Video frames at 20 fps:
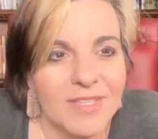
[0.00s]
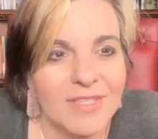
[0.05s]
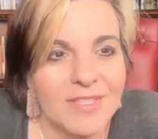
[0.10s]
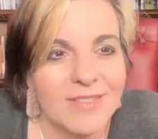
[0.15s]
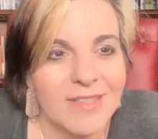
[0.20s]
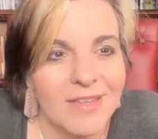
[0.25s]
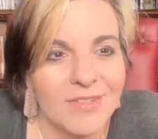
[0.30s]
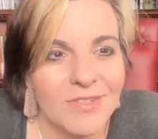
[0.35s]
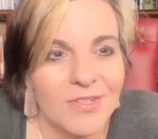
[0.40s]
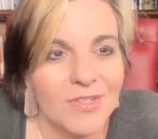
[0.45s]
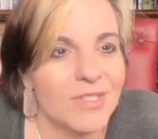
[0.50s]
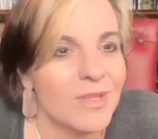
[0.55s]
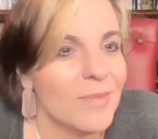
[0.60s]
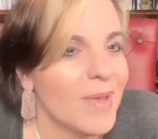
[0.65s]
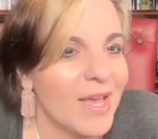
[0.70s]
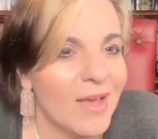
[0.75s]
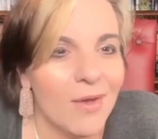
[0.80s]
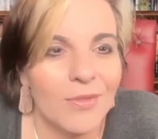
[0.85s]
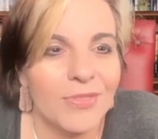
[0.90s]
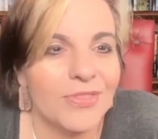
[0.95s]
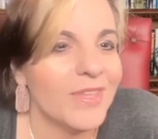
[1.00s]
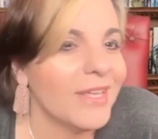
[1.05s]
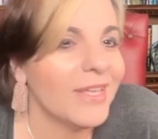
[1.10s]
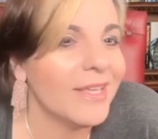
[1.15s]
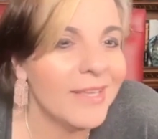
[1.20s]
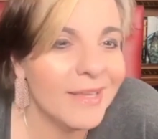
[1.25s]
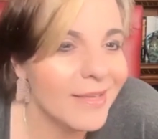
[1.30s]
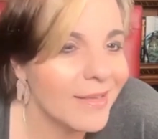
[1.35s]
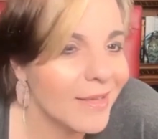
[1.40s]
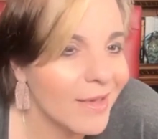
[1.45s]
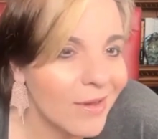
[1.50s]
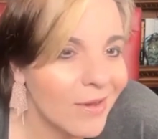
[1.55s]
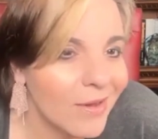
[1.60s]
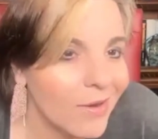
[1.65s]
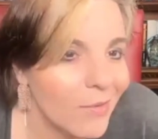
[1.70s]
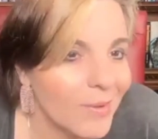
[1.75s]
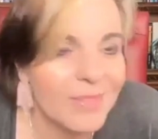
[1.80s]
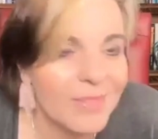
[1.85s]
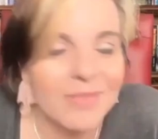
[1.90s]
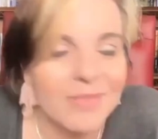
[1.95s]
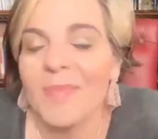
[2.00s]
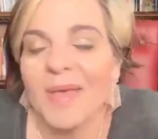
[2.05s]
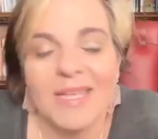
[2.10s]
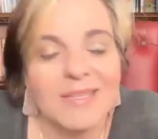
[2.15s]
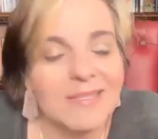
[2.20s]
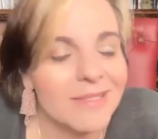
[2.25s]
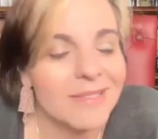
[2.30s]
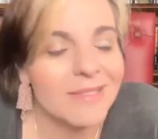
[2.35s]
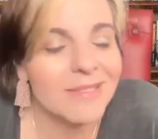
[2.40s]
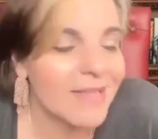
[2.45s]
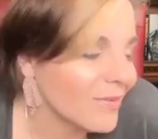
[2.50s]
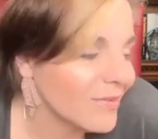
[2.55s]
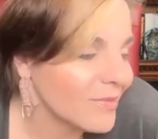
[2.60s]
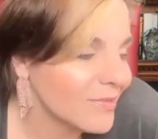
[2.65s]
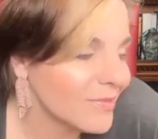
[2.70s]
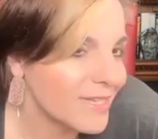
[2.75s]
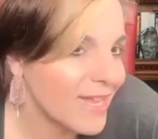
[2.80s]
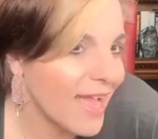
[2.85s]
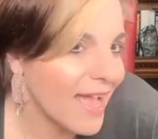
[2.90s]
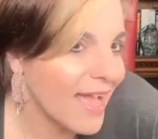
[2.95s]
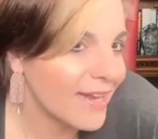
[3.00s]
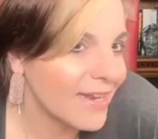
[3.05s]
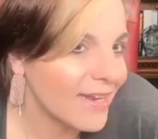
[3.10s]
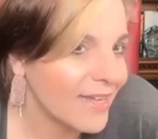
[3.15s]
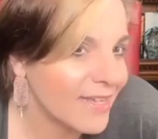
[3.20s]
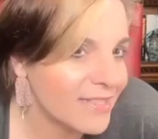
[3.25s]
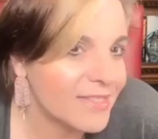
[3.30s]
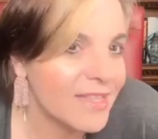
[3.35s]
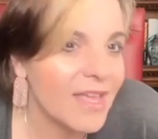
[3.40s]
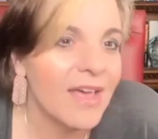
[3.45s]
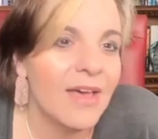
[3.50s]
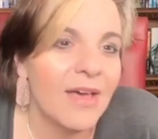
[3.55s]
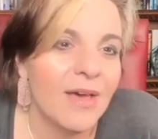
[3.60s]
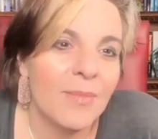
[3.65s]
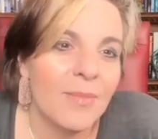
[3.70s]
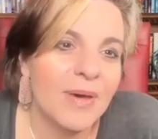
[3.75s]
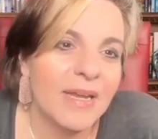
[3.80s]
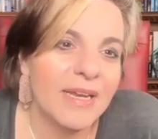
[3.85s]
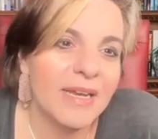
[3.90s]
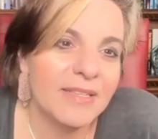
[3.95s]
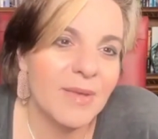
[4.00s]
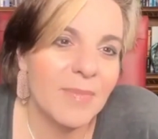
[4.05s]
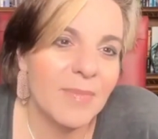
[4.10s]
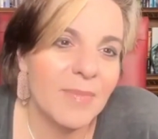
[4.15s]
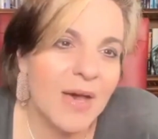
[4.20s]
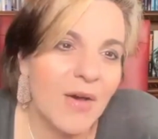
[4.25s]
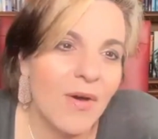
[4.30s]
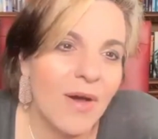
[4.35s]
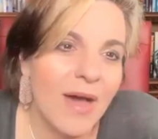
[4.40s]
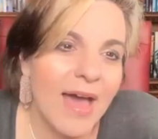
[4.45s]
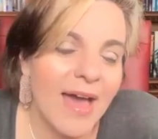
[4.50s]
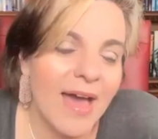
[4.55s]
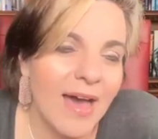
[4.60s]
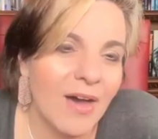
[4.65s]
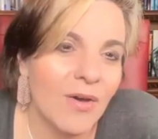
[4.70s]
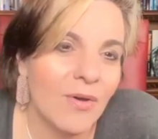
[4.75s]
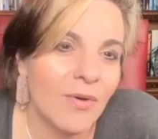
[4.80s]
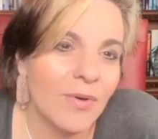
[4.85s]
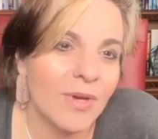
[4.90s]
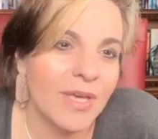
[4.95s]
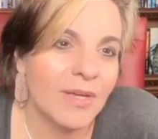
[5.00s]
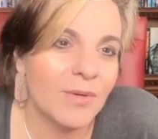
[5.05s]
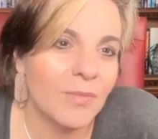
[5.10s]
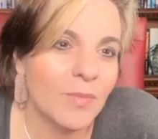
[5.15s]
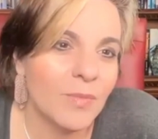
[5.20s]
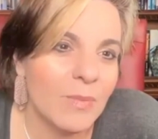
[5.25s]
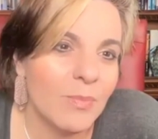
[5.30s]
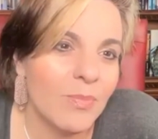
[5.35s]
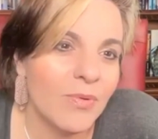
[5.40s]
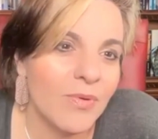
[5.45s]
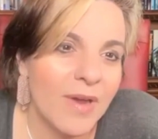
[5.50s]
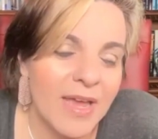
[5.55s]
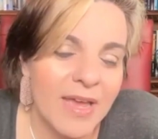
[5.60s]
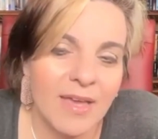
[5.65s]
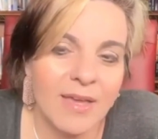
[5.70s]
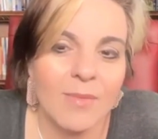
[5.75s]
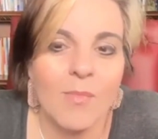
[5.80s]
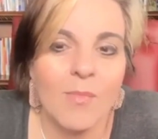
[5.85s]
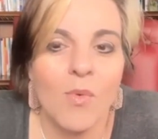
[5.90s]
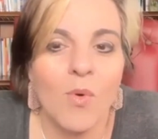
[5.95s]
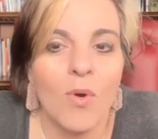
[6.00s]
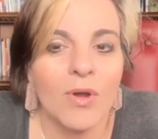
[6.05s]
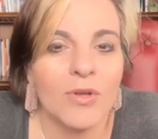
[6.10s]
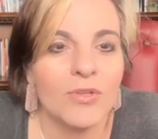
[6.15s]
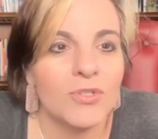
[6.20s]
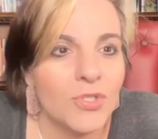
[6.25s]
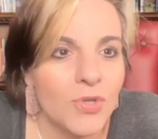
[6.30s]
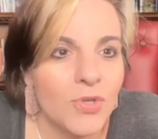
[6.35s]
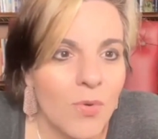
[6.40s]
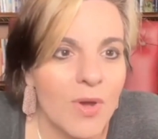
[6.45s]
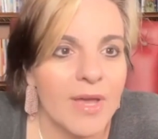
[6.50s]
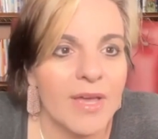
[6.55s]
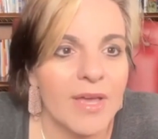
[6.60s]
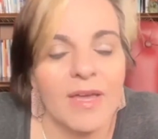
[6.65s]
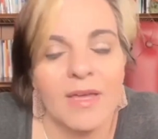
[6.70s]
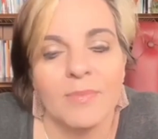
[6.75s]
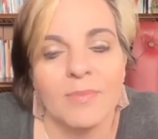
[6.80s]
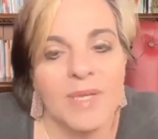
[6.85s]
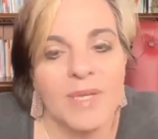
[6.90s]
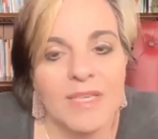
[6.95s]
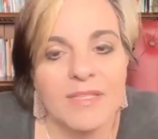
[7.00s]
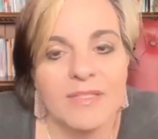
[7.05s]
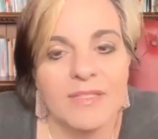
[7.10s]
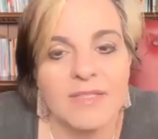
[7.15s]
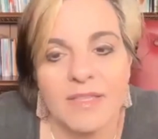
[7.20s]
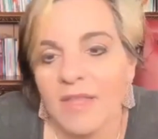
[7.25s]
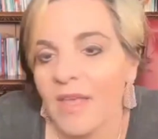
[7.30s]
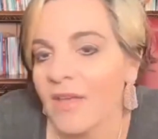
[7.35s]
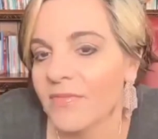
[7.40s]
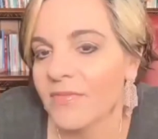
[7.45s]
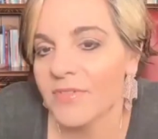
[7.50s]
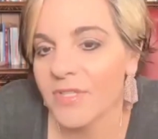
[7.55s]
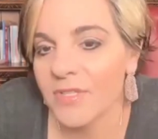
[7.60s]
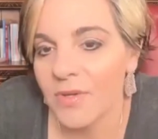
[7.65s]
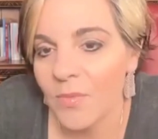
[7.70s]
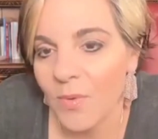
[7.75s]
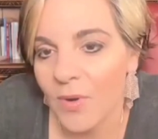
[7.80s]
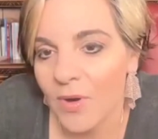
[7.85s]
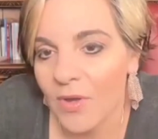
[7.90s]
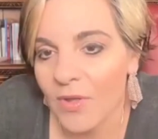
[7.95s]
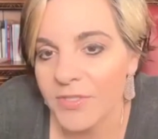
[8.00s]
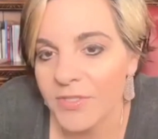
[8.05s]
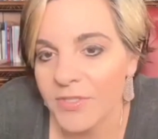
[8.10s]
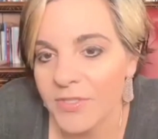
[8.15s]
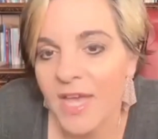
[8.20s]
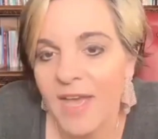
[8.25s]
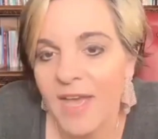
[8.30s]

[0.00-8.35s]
It's not just about the ego and the bestseller status, but it's about how can we bring more joy and peace and love to the world.